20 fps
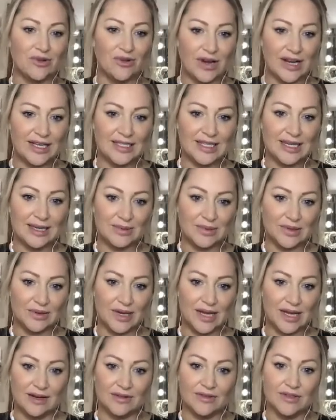great tips on
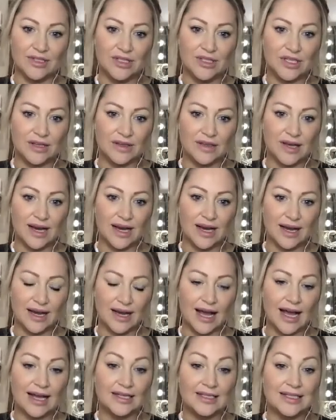how to do that,
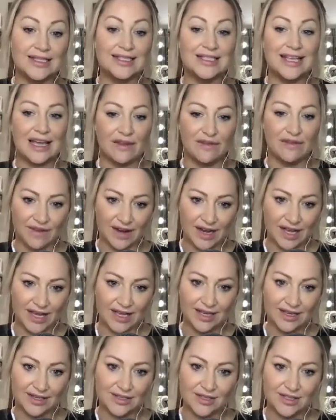and
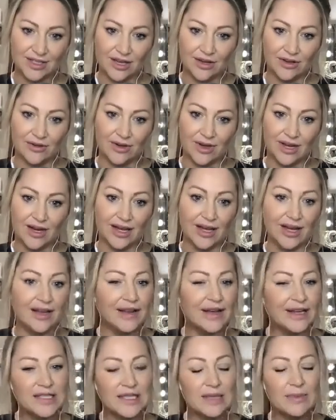safely. So, and
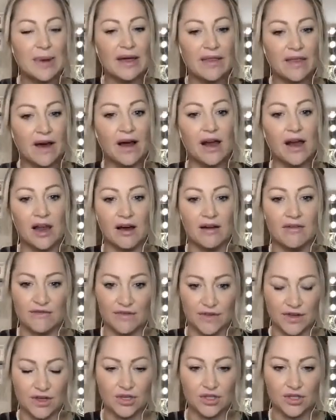that's the bit that I love
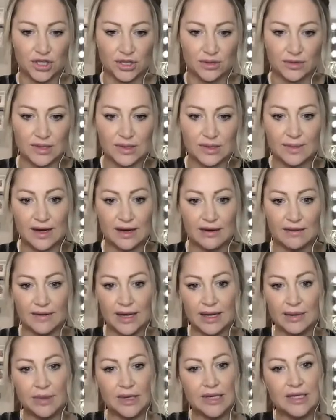that you do as well,
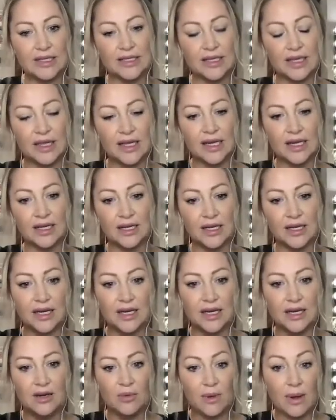right? Because I think
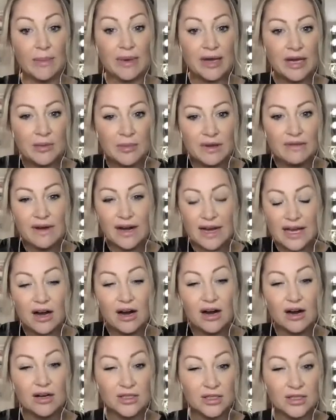women can be really
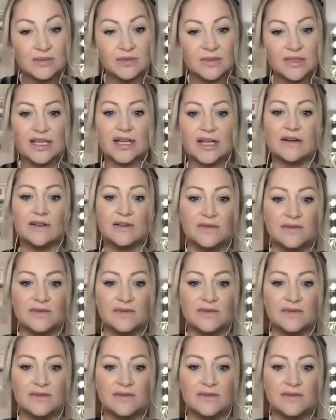hard on themselves